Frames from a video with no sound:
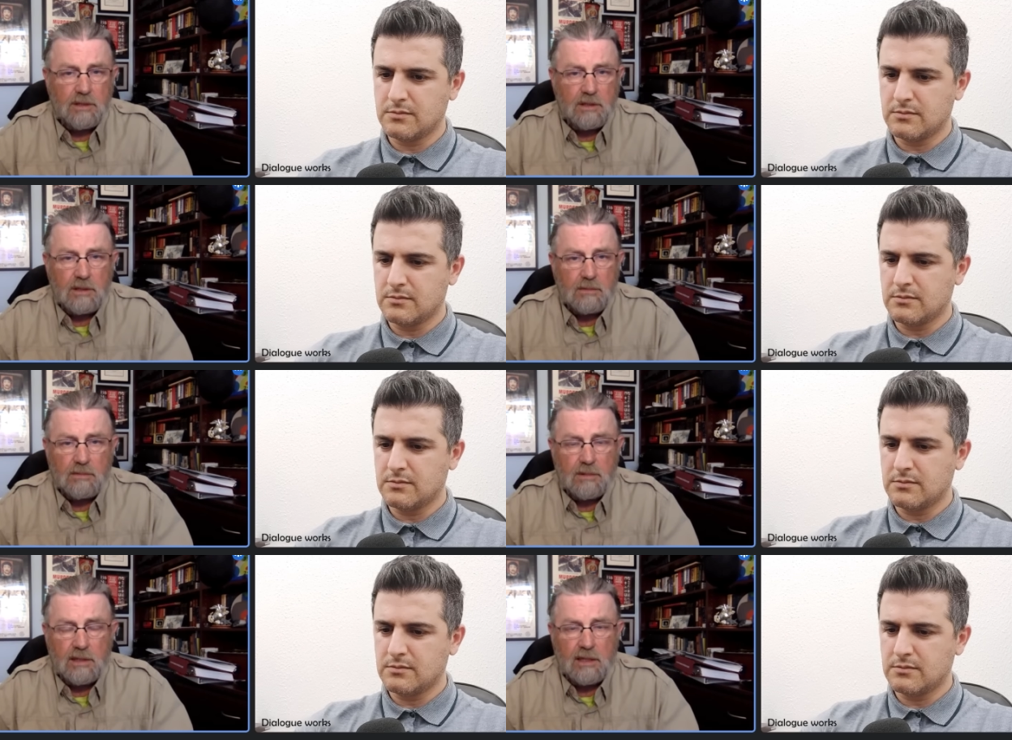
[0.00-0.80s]
Speaker 1: you know,
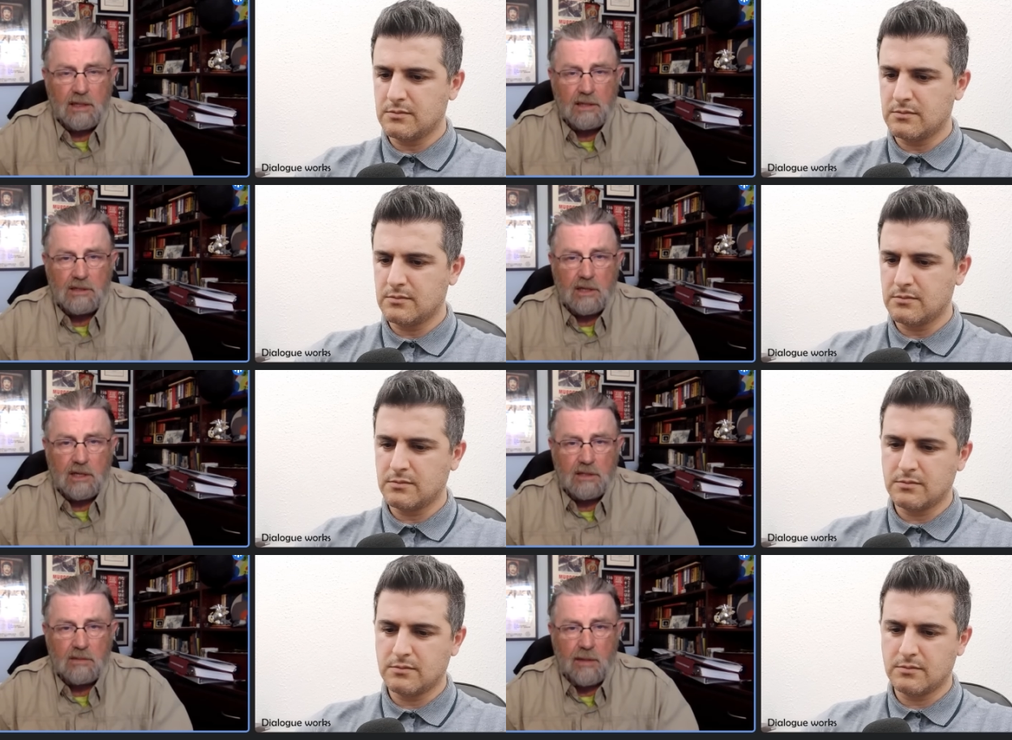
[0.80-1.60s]
it's
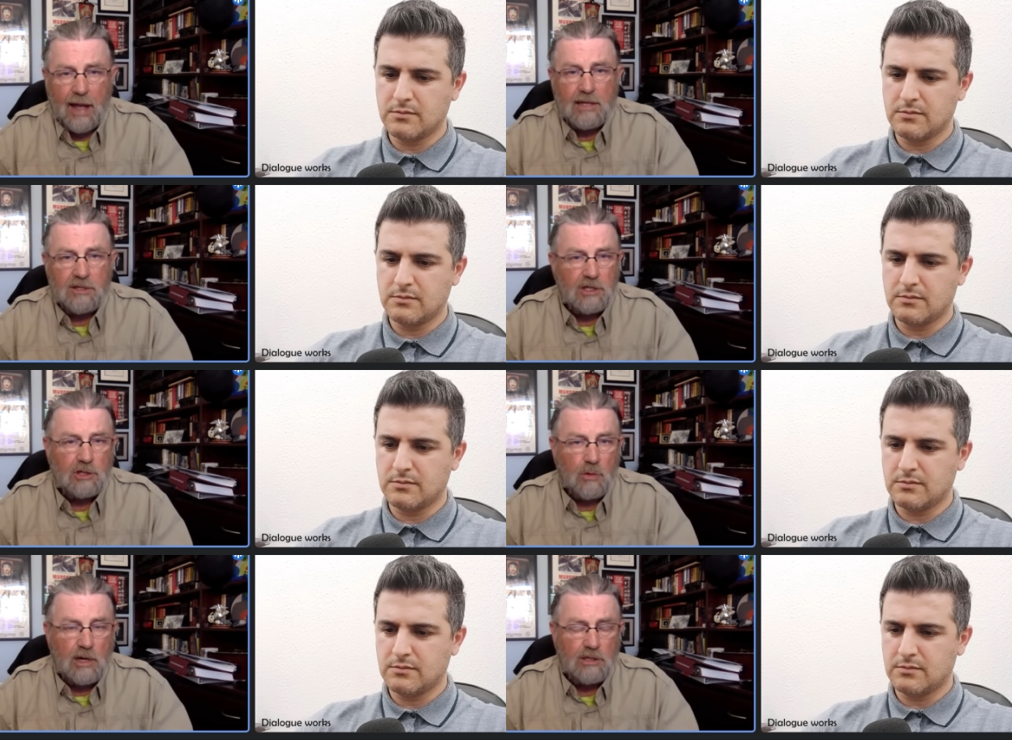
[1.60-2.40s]
a, it's a bad
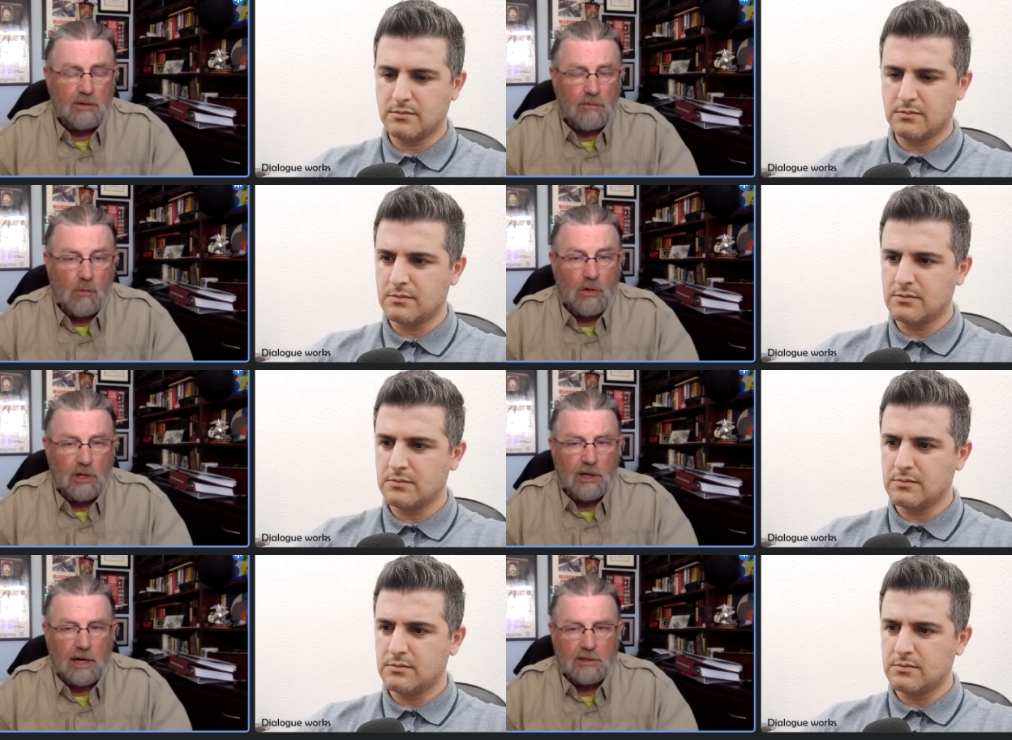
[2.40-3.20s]
situation for
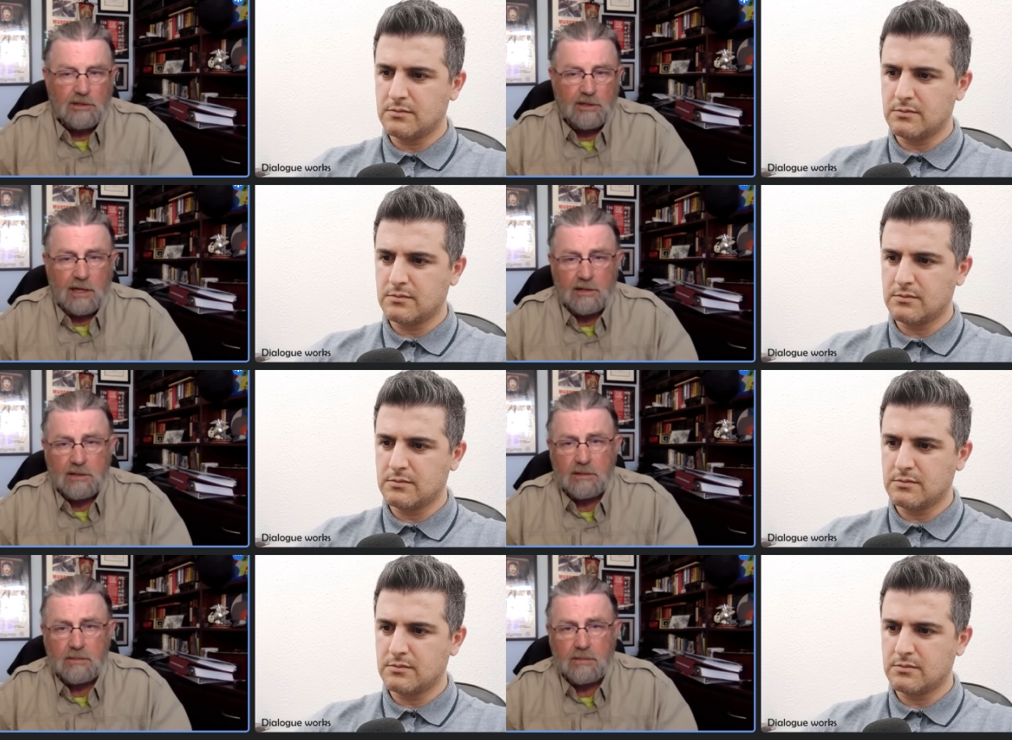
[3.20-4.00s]
the United
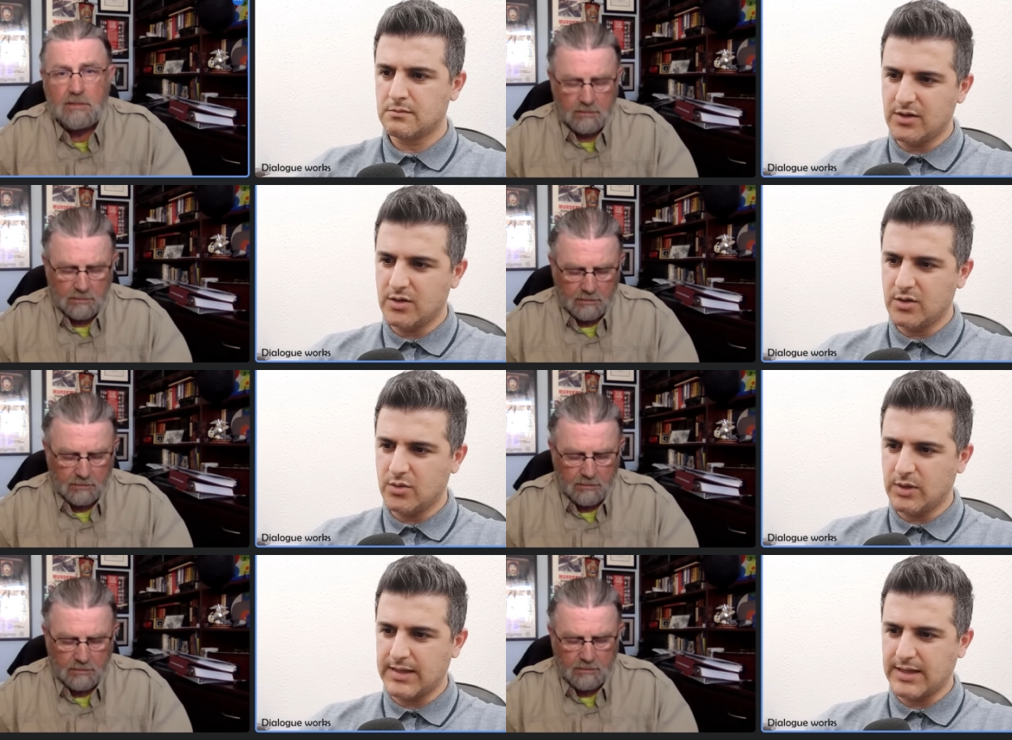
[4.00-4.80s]
States.
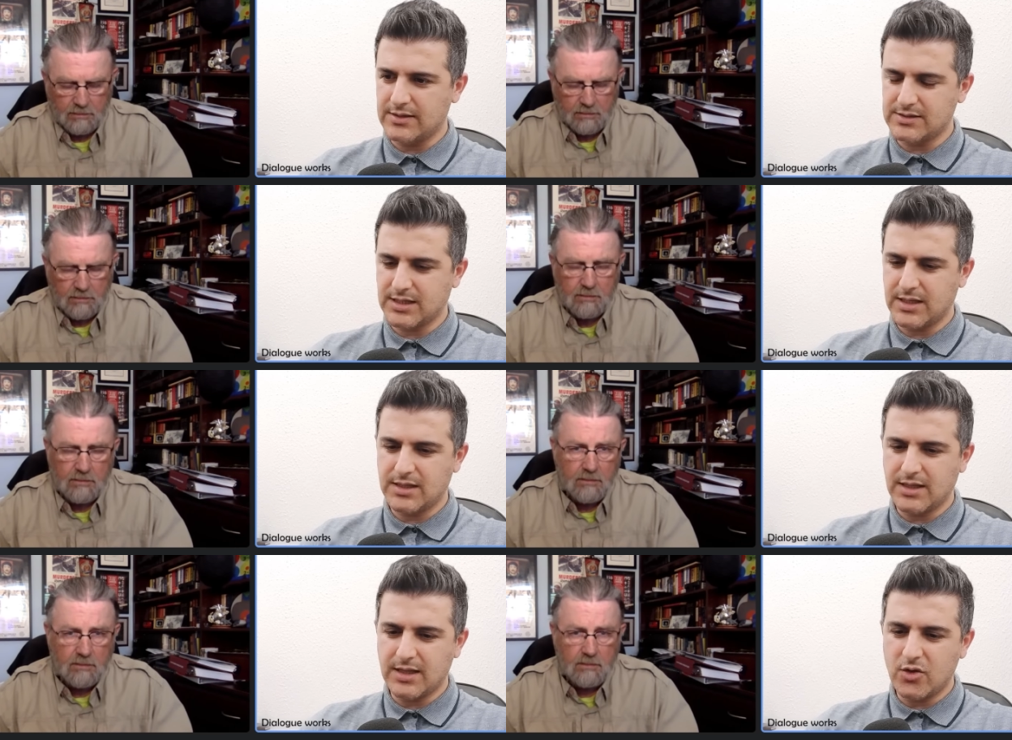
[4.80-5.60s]
Speaker 2: White House stated
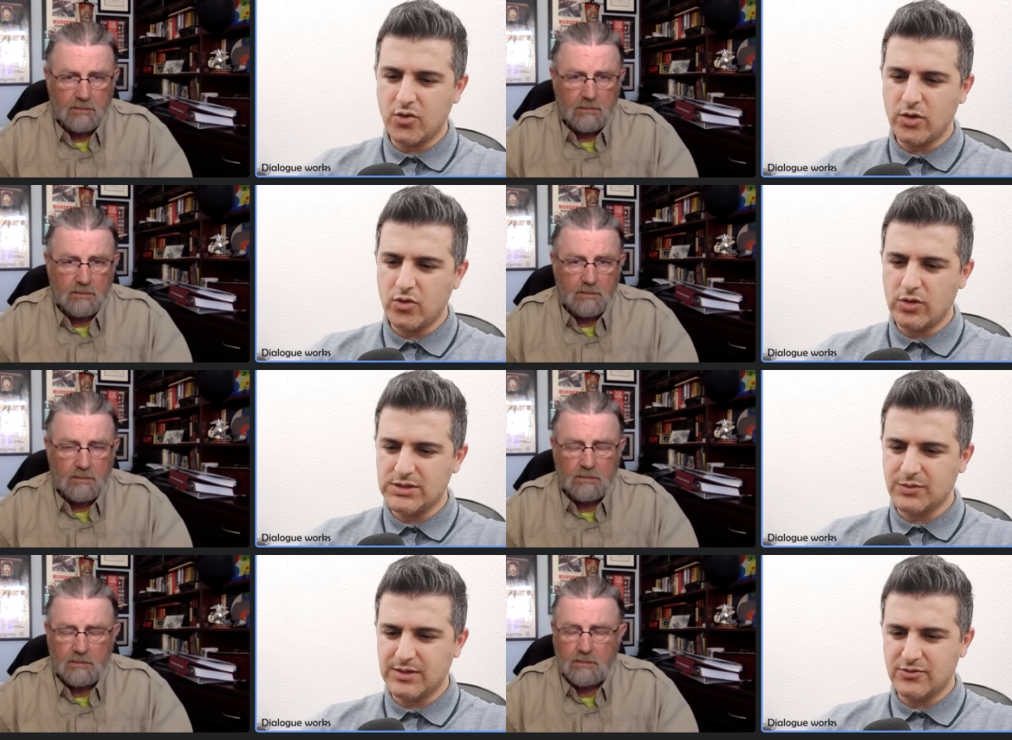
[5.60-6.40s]
the new U.S.
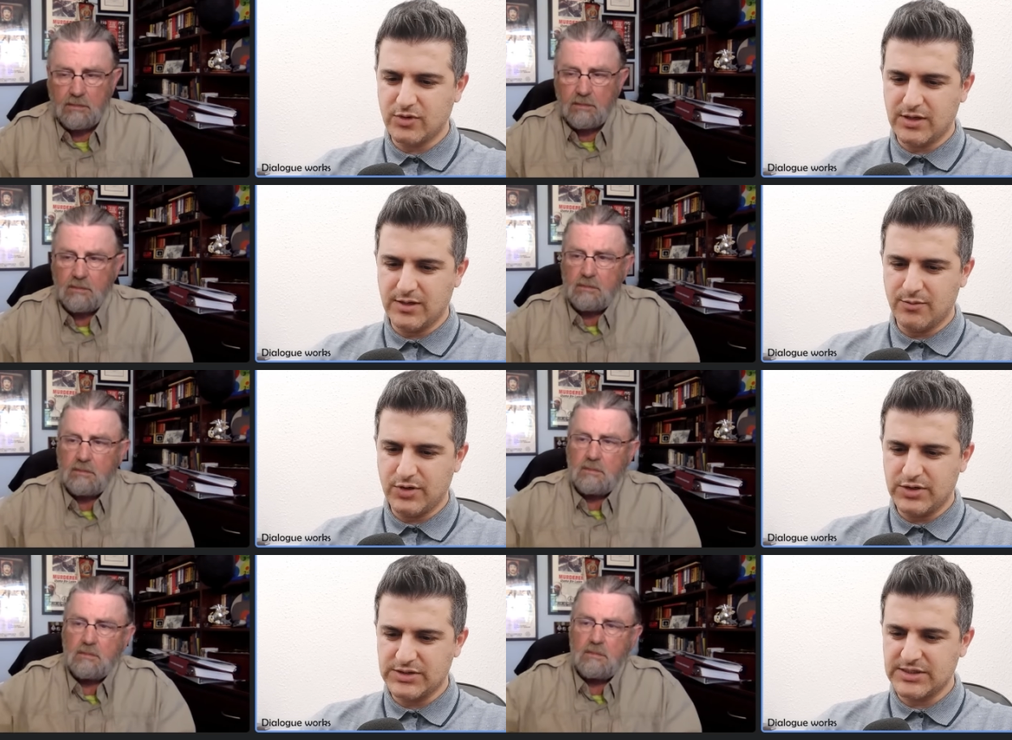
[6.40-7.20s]
military
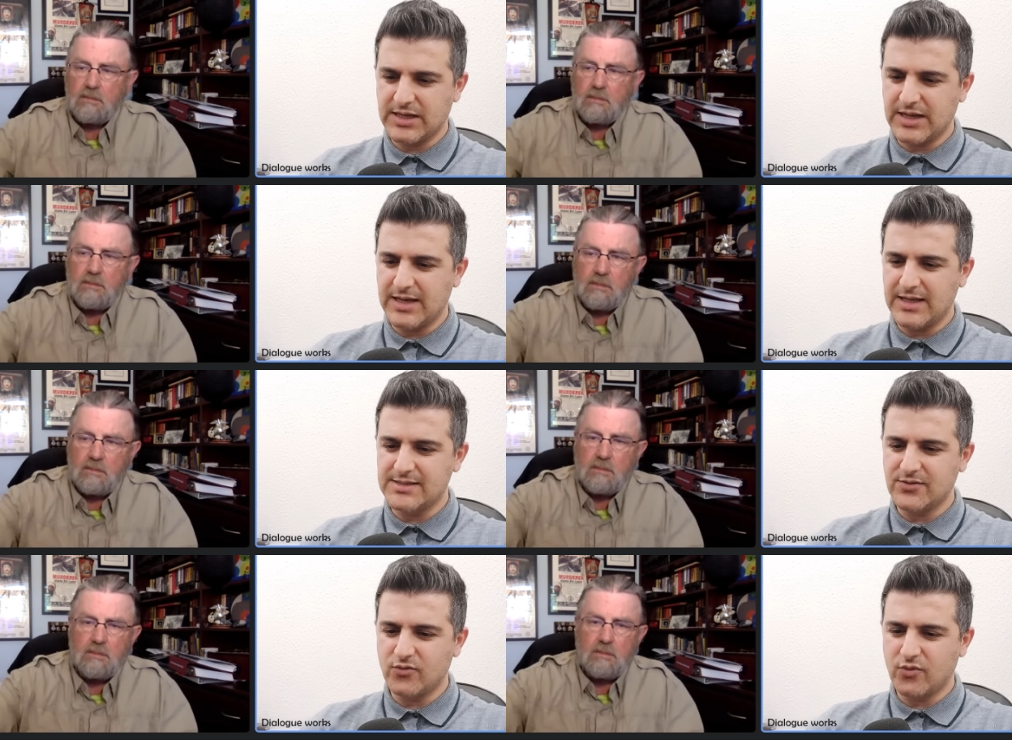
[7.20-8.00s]
personnel is
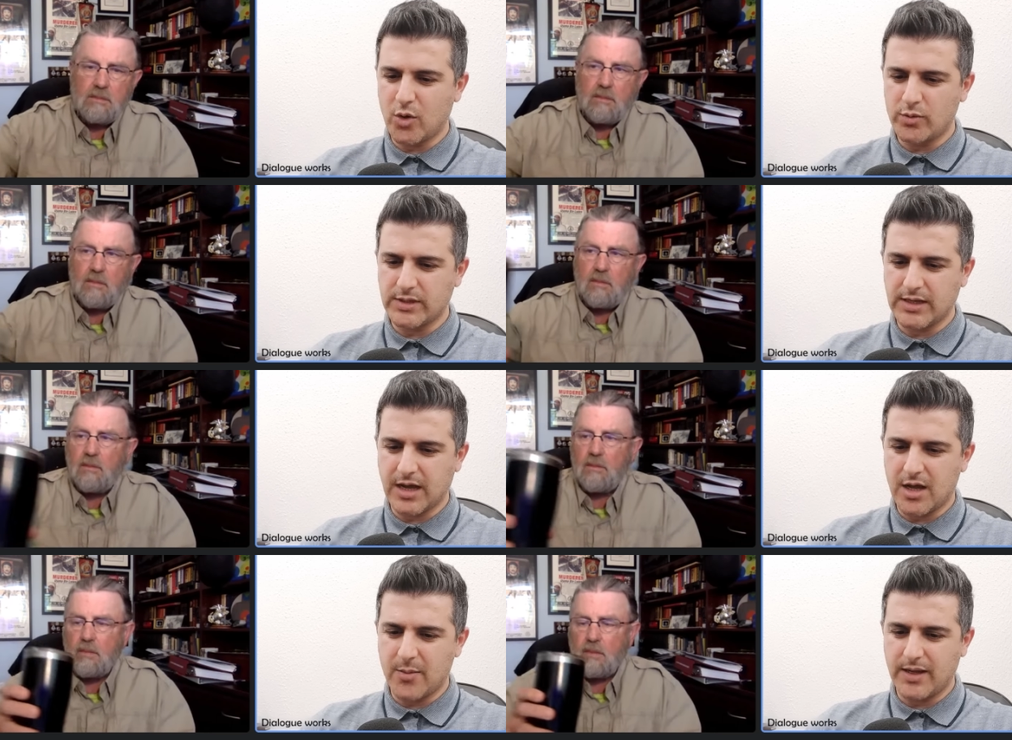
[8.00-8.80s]
involved in
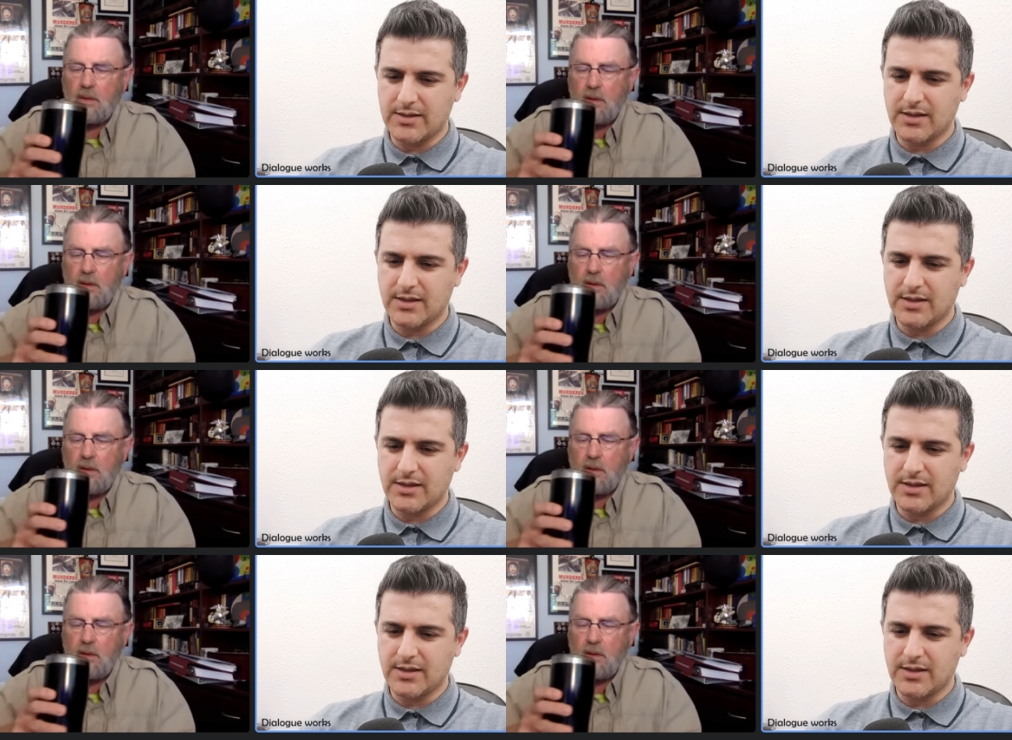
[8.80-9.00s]
combat